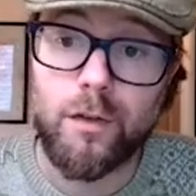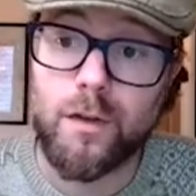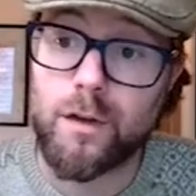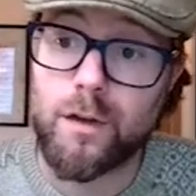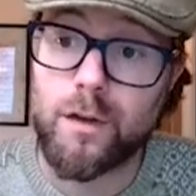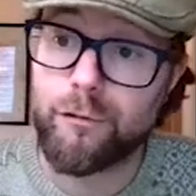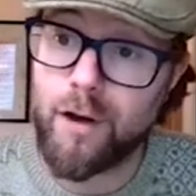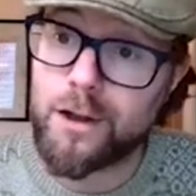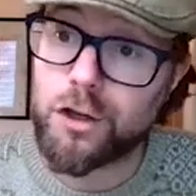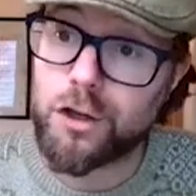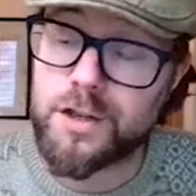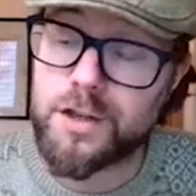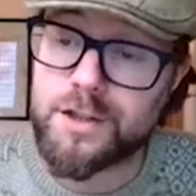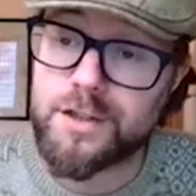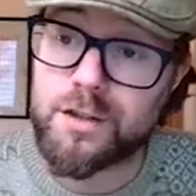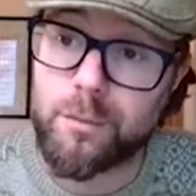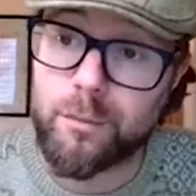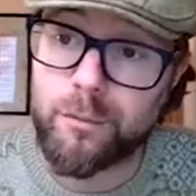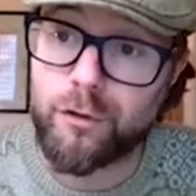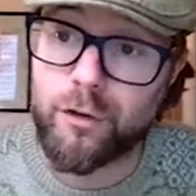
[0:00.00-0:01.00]
the French
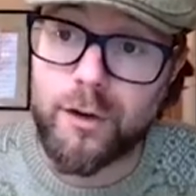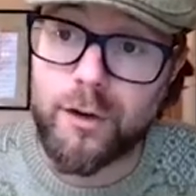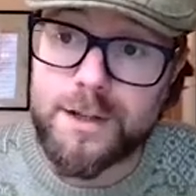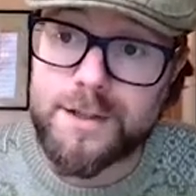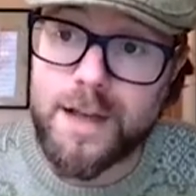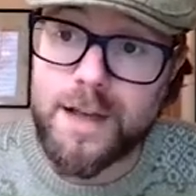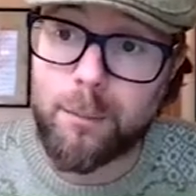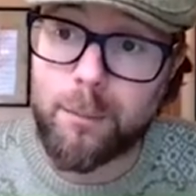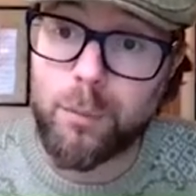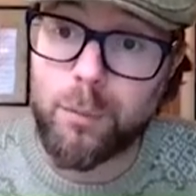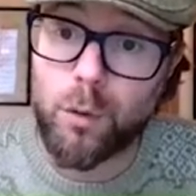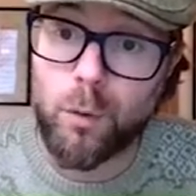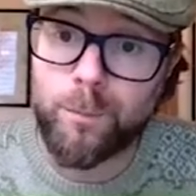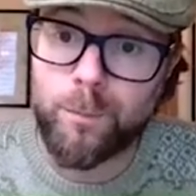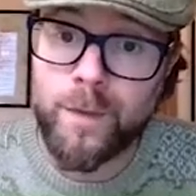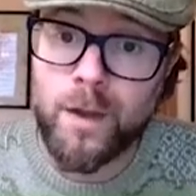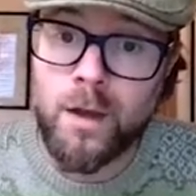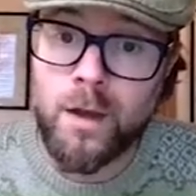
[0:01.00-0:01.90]
system, for example.